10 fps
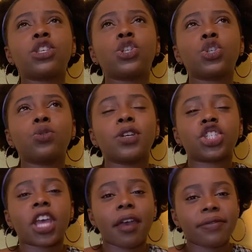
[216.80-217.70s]
too
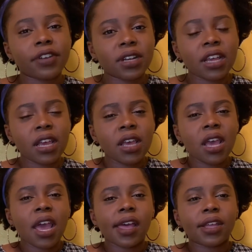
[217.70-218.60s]
much effort
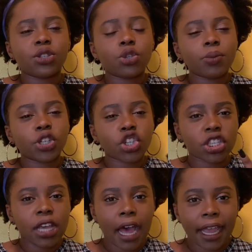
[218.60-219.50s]
and too much
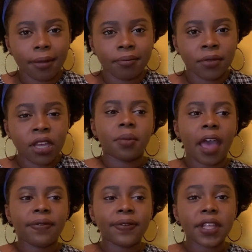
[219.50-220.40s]
time.
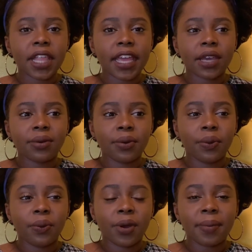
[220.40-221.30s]
I feel like
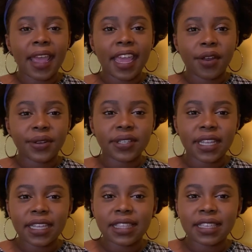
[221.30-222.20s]
when my hair is
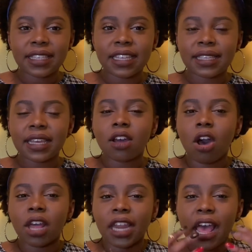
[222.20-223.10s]
like this, it's like an
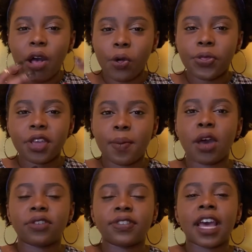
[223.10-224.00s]
unhealthy
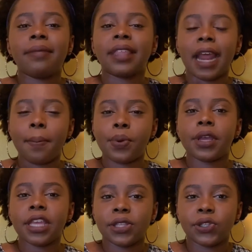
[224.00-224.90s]
amount of time that I
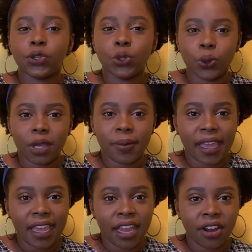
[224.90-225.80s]
put into doing my
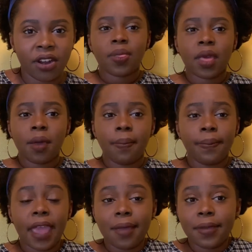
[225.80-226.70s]
hair.
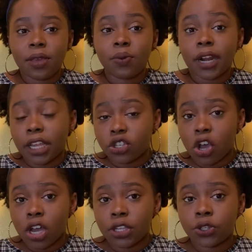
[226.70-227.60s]
Maybe when I
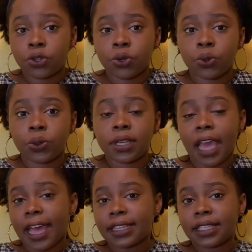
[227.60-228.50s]
talk to
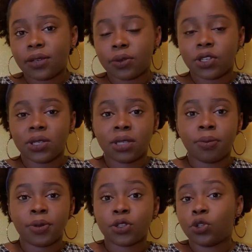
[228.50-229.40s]
Cassy, which is the
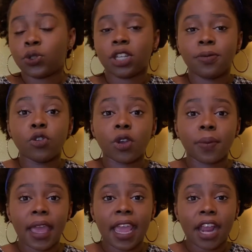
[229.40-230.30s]
person who's gonna be doing
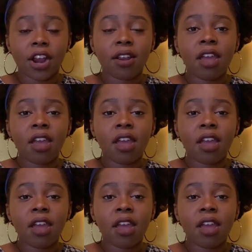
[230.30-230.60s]
my hair,